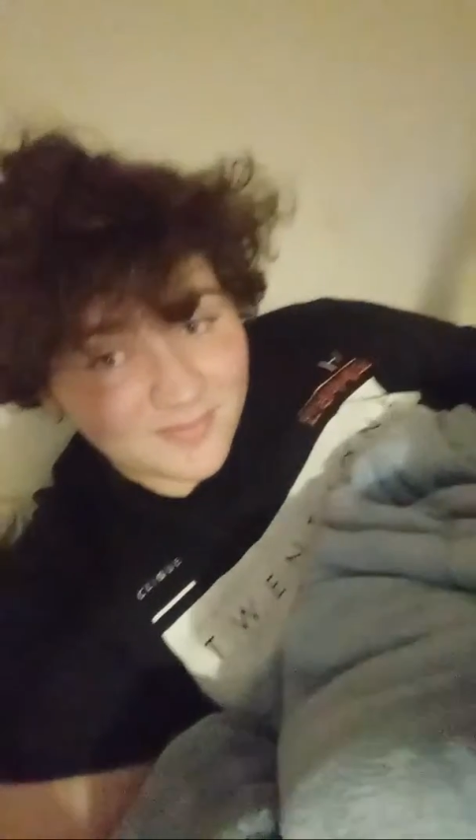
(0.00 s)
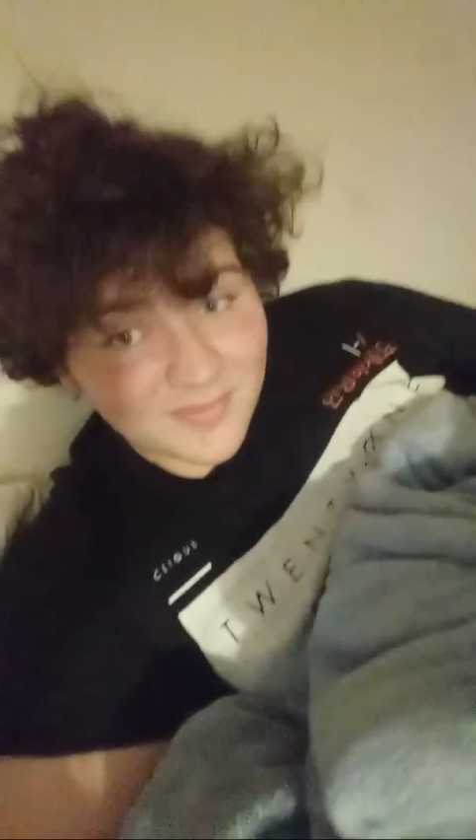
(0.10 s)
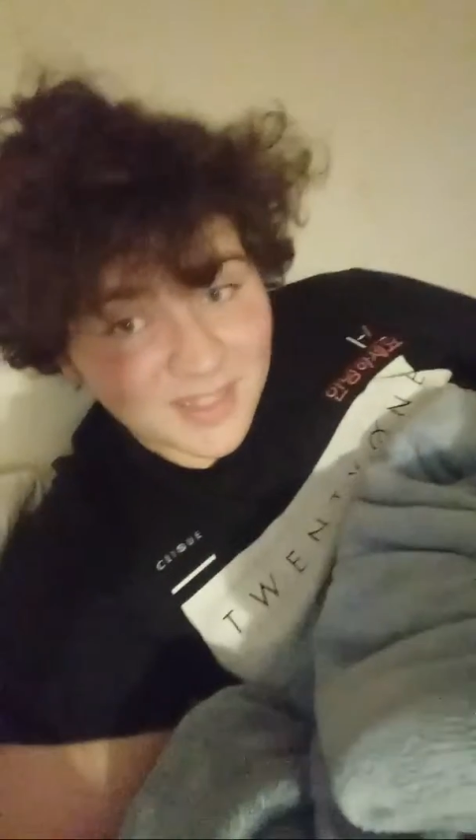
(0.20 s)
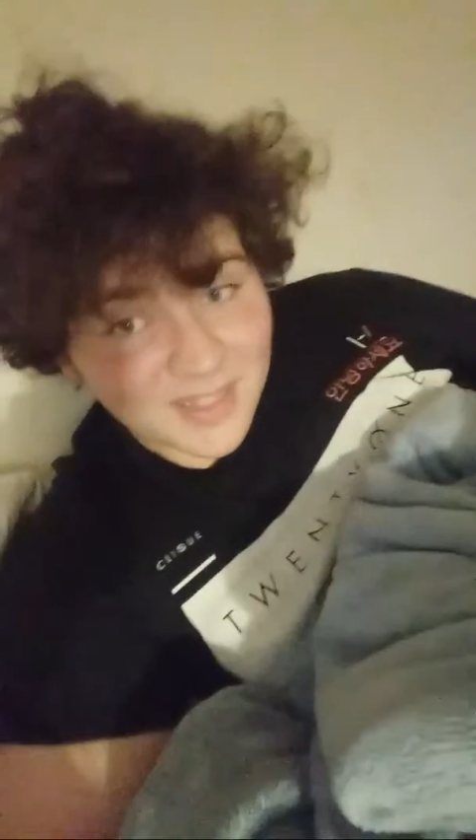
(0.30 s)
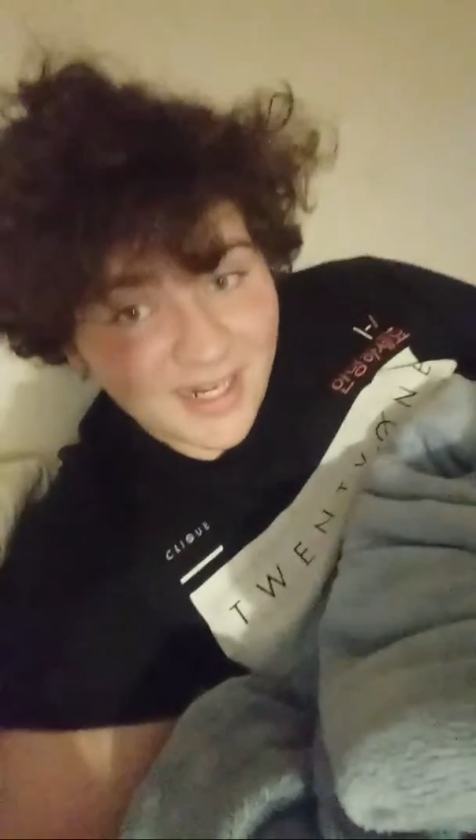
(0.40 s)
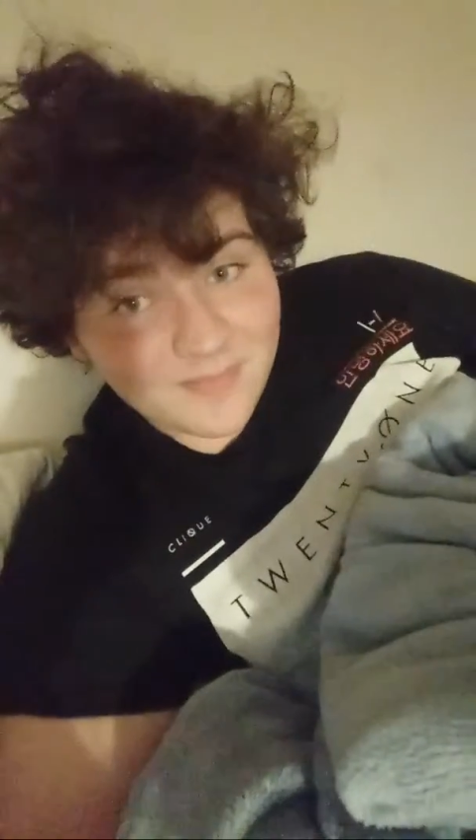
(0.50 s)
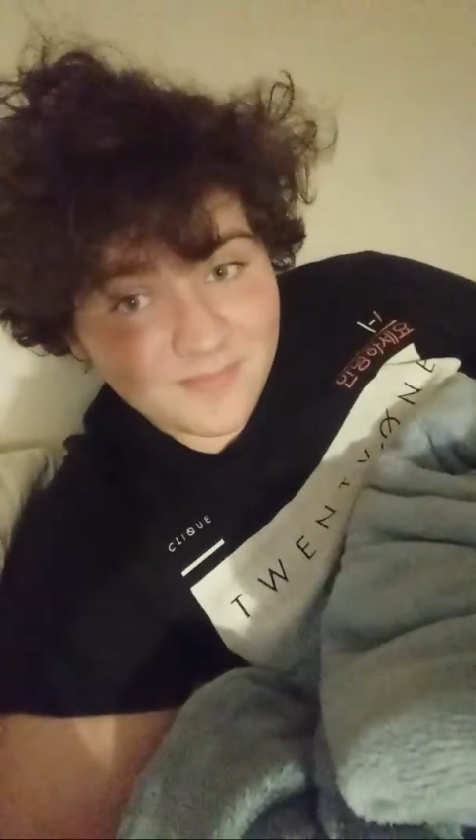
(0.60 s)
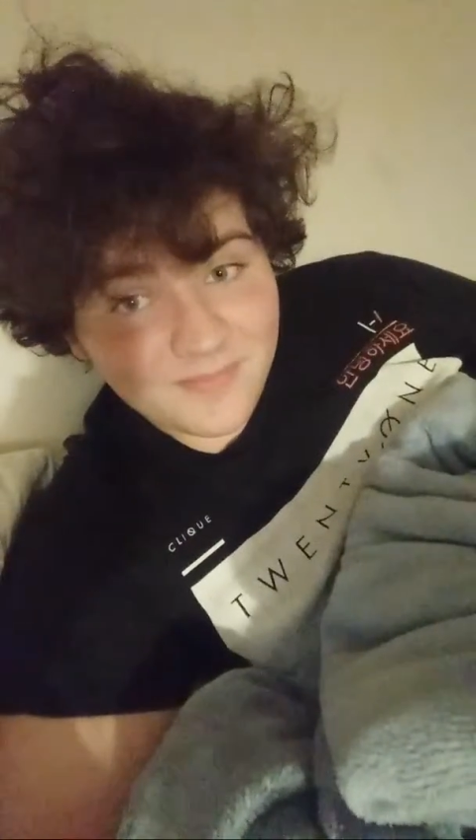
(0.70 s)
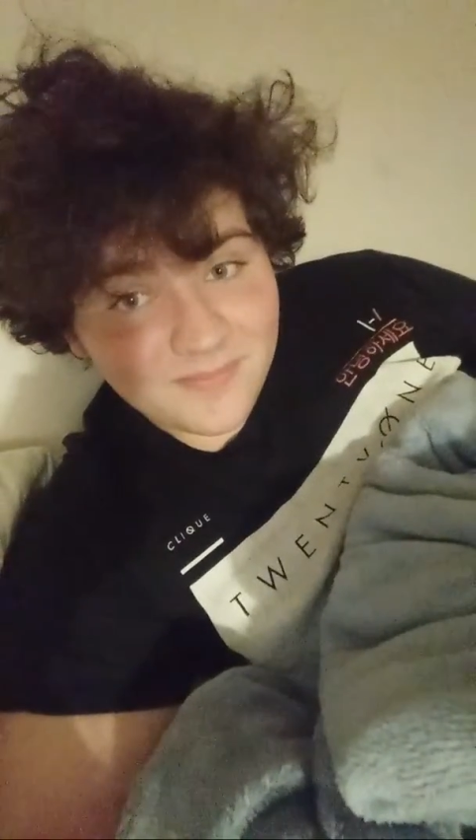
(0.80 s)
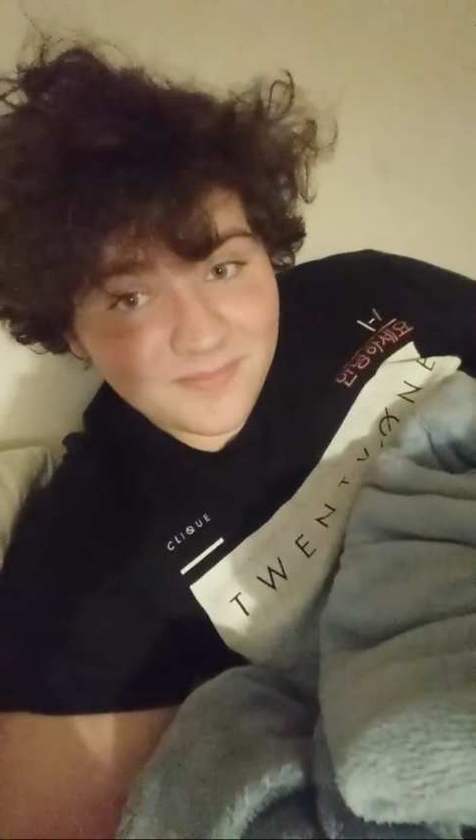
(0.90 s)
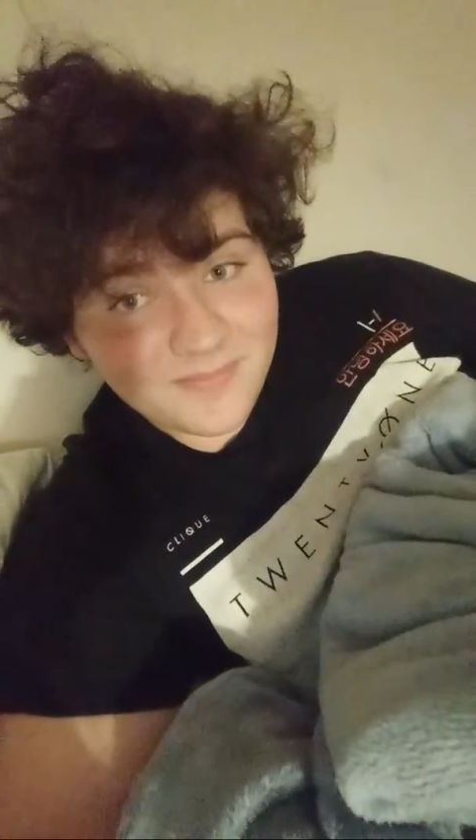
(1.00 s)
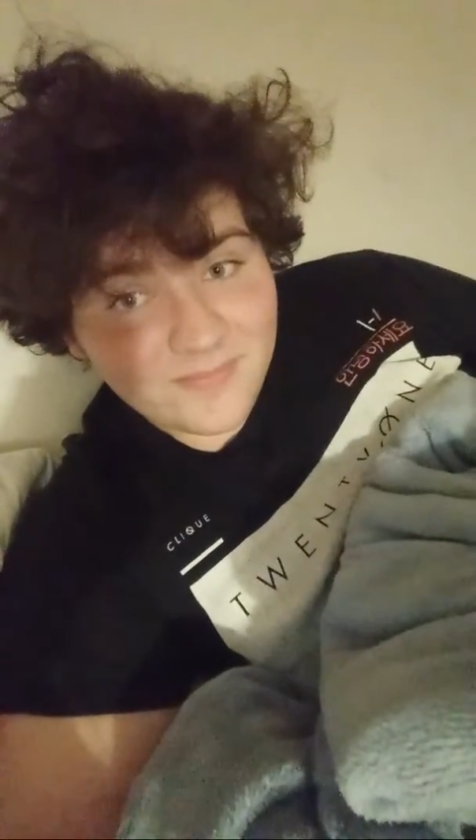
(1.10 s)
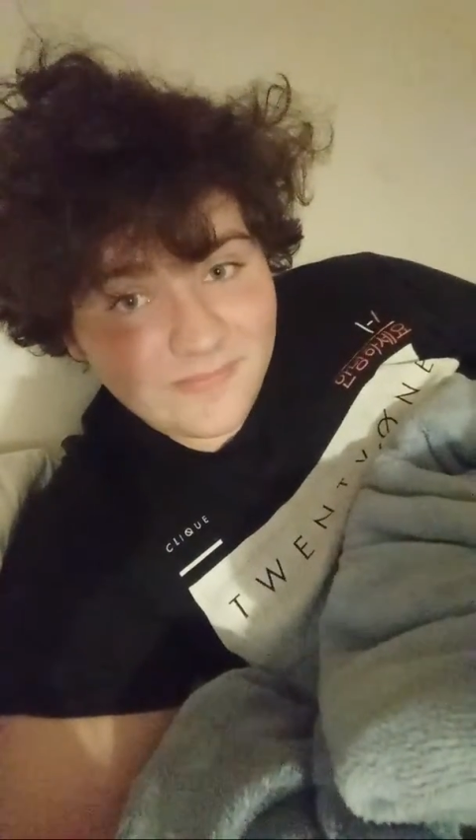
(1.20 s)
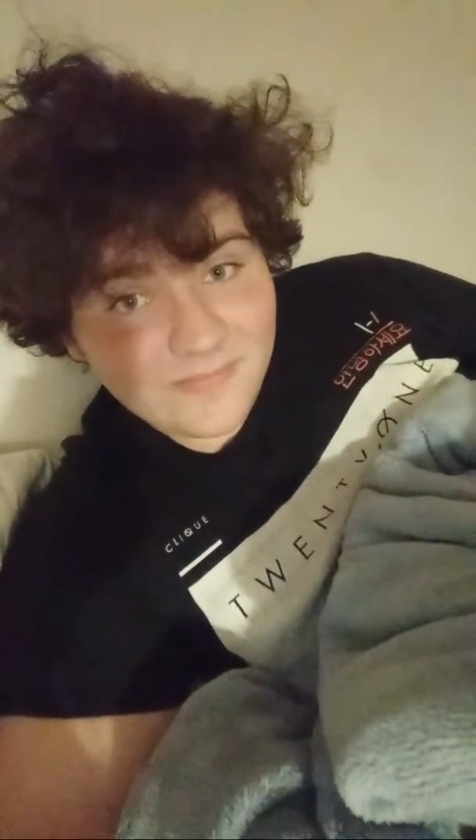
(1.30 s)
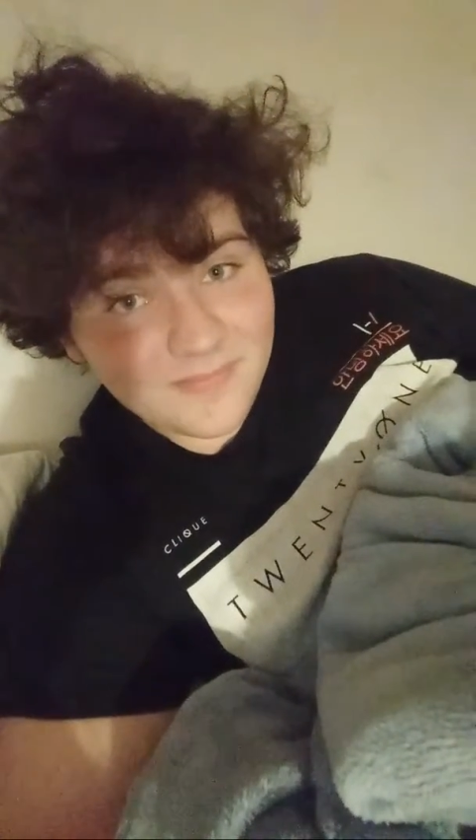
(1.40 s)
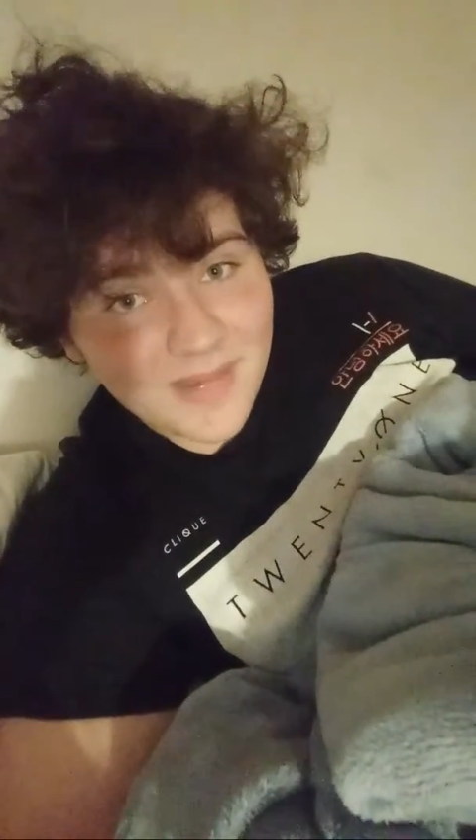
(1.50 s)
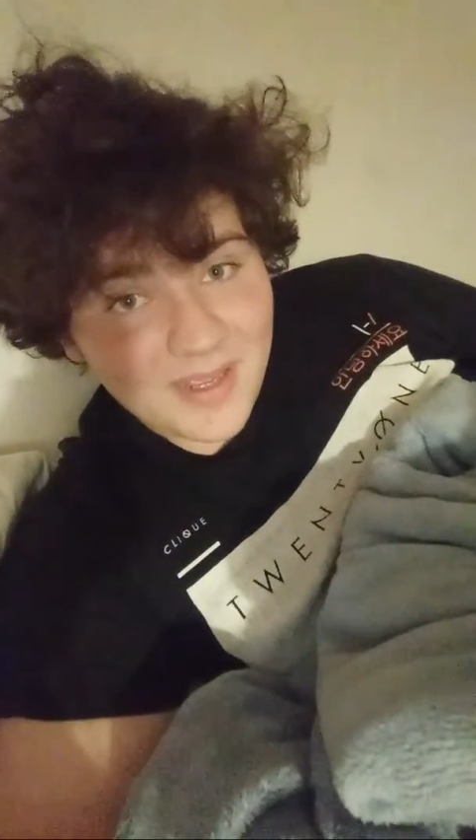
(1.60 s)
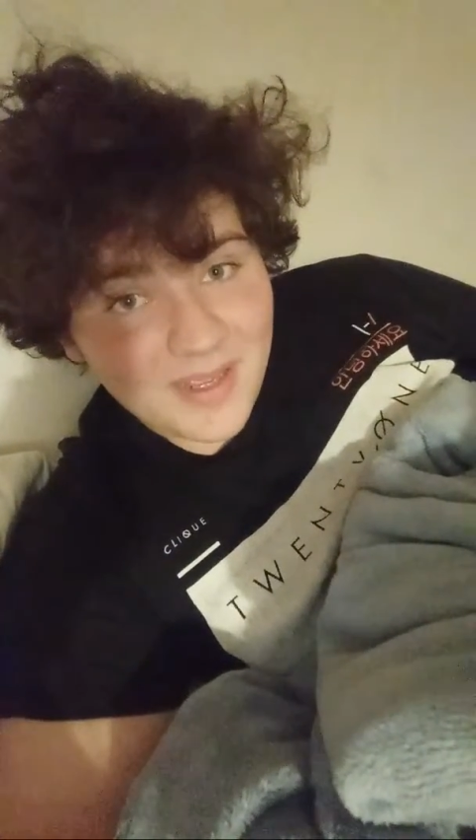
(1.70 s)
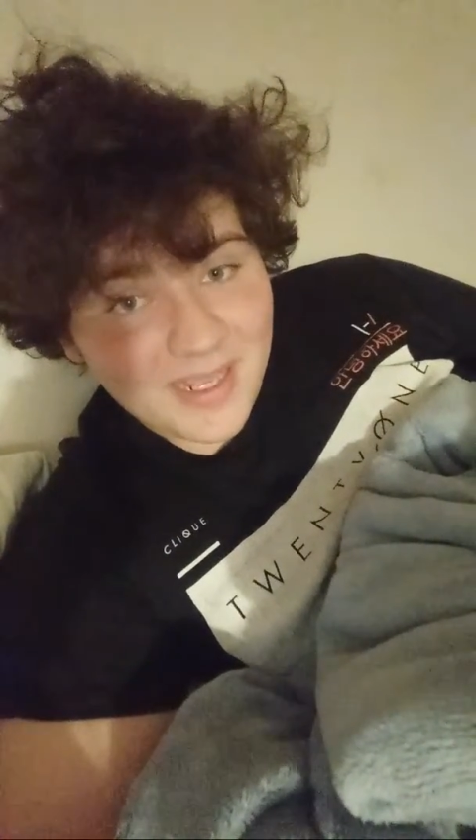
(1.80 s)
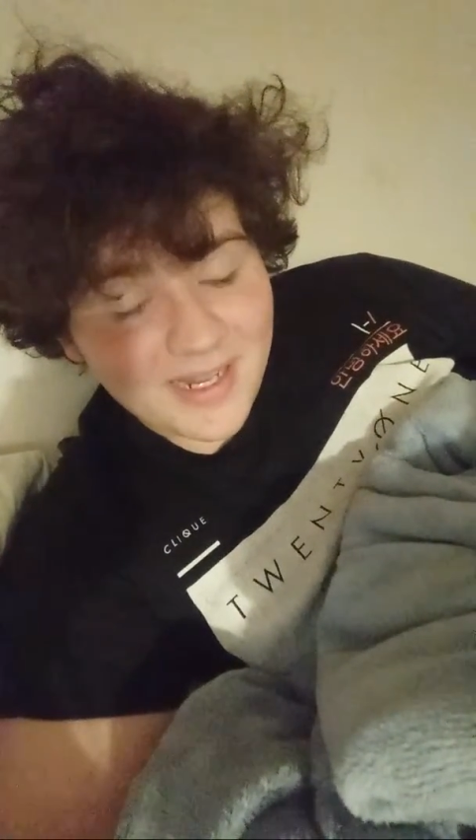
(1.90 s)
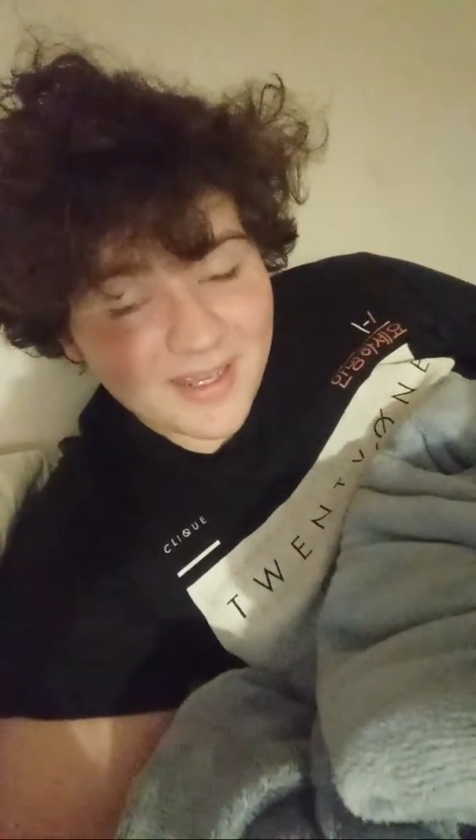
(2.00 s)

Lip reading: Lena, I mean it.